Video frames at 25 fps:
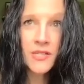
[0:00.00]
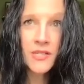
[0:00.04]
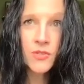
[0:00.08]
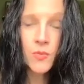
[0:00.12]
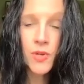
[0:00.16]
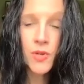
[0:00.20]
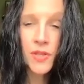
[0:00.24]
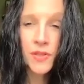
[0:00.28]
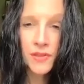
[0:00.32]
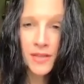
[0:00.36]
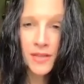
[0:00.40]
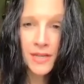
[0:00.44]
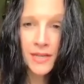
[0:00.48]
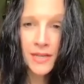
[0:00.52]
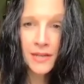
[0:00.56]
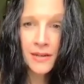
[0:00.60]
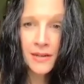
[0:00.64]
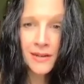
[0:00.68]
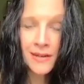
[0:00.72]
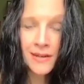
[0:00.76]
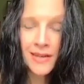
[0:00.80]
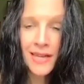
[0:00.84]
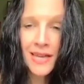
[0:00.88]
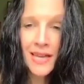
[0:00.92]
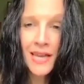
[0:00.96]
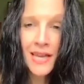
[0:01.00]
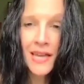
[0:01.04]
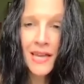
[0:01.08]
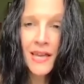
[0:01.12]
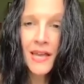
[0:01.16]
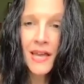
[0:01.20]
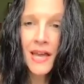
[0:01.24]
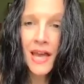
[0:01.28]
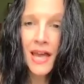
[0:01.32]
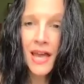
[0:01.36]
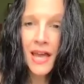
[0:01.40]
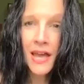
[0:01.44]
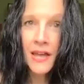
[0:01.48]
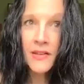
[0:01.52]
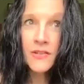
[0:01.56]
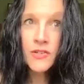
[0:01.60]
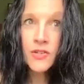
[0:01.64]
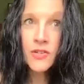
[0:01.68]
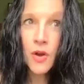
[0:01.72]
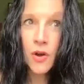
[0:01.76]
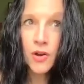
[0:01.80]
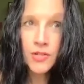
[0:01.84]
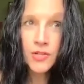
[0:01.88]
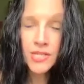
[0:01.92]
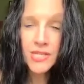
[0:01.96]
is within, and
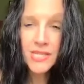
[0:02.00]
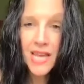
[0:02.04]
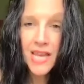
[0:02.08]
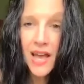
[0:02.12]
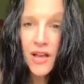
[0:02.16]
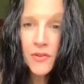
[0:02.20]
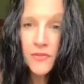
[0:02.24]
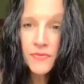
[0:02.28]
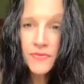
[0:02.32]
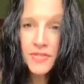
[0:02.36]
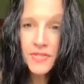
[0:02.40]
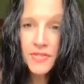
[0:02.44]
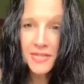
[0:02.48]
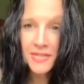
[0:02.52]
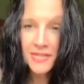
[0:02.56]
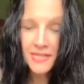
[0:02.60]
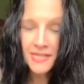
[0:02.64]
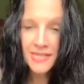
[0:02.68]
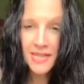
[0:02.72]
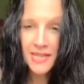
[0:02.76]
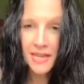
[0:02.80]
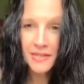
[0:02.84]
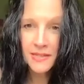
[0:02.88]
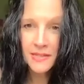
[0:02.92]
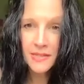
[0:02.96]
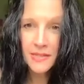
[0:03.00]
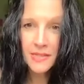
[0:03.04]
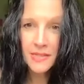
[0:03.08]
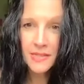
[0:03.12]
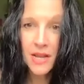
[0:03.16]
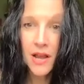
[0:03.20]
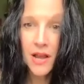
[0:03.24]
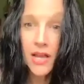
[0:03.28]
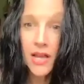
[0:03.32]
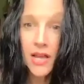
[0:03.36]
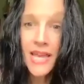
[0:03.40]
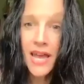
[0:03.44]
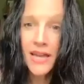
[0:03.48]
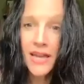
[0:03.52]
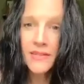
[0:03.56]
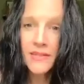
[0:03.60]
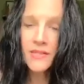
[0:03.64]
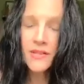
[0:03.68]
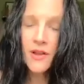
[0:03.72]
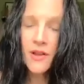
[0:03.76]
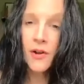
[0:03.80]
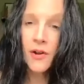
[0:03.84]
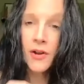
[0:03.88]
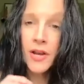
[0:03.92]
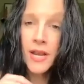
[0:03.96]
ourselves in a sense.
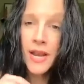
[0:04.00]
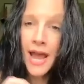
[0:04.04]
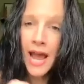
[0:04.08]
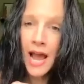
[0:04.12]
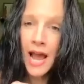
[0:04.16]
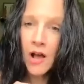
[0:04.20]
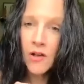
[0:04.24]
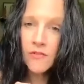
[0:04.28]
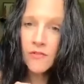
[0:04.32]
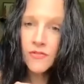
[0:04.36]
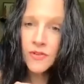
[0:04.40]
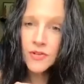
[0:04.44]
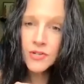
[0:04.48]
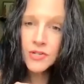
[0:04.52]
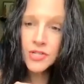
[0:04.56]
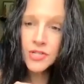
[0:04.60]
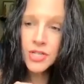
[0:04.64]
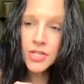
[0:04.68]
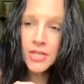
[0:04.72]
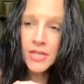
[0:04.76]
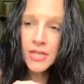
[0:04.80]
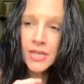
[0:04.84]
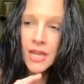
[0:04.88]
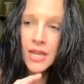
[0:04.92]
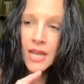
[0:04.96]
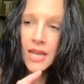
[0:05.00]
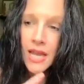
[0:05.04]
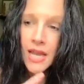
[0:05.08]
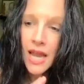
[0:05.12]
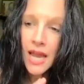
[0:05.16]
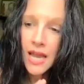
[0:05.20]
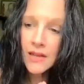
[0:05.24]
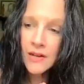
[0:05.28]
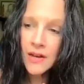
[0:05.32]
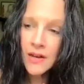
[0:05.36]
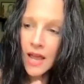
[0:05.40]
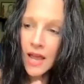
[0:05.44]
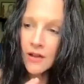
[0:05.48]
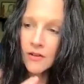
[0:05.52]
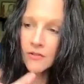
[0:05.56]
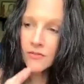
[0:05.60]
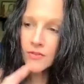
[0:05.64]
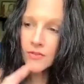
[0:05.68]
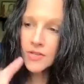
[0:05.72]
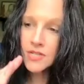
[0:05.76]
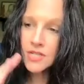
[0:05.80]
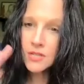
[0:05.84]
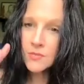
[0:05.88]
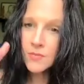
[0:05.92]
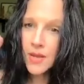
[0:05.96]
Yes, our now version and
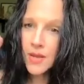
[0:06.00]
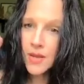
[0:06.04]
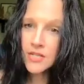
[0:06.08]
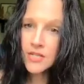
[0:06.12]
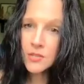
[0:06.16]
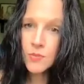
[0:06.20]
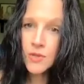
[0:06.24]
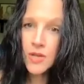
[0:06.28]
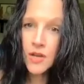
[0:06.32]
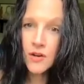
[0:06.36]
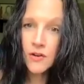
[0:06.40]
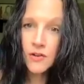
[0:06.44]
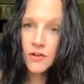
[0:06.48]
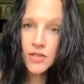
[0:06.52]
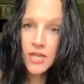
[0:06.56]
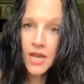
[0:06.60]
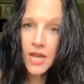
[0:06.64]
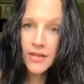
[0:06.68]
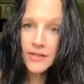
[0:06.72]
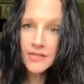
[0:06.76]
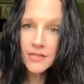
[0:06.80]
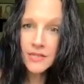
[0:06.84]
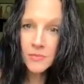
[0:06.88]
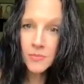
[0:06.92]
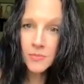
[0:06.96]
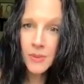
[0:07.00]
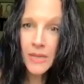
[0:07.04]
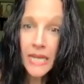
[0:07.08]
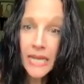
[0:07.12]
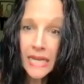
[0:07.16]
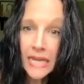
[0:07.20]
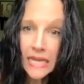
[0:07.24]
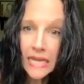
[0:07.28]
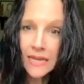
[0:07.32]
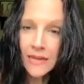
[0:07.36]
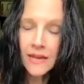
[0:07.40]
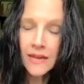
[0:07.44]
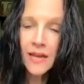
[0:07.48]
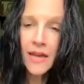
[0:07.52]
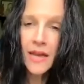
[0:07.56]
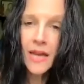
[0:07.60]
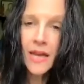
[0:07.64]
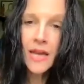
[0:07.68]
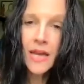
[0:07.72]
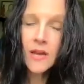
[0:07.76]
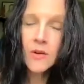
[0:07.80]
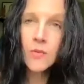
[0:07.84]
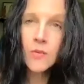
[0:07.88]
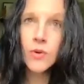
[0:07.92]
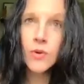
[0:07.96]
every space we are yet to be.
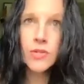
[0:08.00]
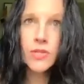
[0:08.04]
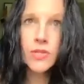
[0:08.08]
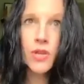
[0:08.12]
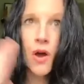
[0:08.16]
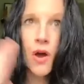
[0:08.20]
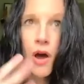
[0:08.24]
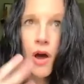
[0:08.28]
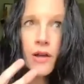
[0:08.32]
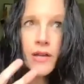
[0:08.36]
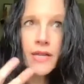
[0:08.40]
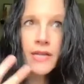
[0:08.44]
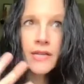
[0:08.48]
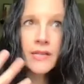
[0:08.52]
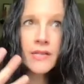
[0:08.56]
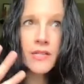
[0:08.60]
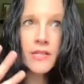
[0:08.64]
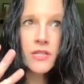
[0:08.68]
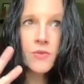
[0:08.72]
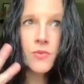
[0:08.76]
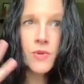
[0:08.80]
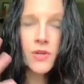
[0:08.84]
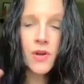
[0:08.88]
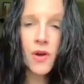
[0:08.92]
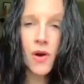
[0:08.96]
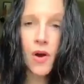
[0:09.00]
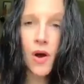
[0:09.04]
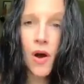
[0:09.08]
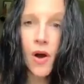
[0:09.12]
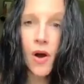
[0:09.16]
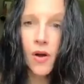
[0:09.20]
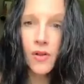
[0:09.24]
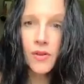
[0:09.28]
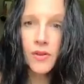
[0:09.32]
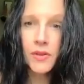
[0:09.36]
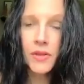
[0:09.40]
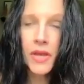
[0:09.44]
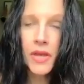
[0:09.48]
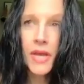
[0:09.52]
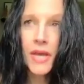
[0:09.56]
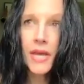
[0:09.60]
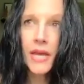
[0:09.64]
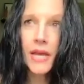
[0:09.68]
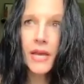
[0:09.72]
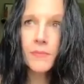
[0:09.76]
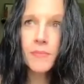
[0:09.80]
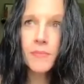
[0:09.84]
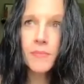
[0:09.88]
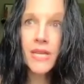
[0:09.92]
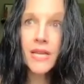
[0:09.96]
We're talking to it all,
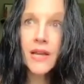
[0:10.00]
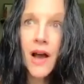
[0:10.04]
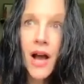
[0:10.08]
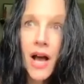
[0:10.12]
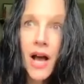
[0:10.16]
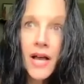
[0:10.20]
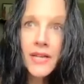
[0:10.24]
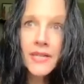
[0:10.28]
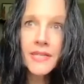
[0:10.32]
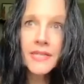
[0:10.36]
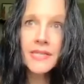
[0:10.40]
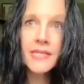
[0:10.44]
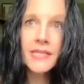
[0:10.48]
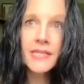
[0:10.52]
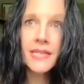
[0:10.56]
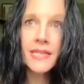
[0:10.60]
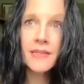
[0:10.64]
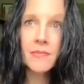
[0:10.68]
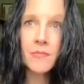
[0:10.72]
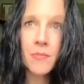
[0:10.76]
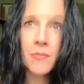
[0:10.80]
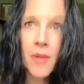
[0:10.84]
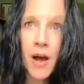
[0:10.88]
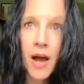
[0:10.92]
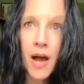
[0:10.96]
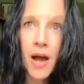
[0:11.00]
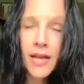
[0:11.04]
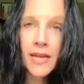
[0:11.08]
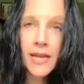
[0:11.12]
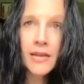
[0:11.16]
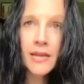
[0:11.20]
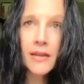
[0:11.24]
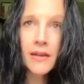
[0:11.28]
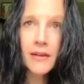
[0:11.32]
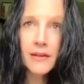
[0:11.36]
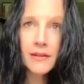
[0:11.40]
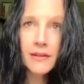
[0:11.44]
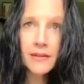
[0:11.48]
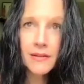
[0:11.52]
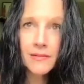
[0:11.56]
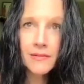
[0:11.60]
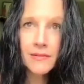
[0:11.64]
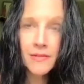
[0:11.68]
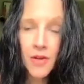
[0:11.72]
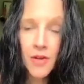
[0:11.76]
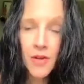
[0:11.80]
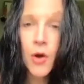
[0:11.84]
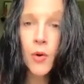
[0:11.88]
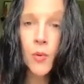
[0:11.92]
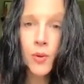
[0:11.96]
because in my
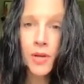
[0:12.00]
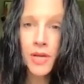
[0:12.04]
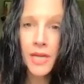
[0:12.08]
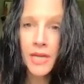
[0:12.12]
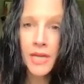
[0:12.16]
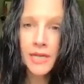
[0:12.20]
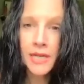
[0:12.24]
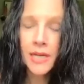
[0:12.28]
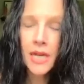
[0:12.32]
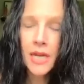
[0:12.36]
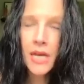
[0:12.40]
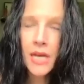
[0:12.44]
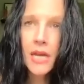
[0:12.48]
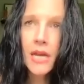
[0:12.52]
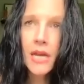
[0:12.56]
knowing,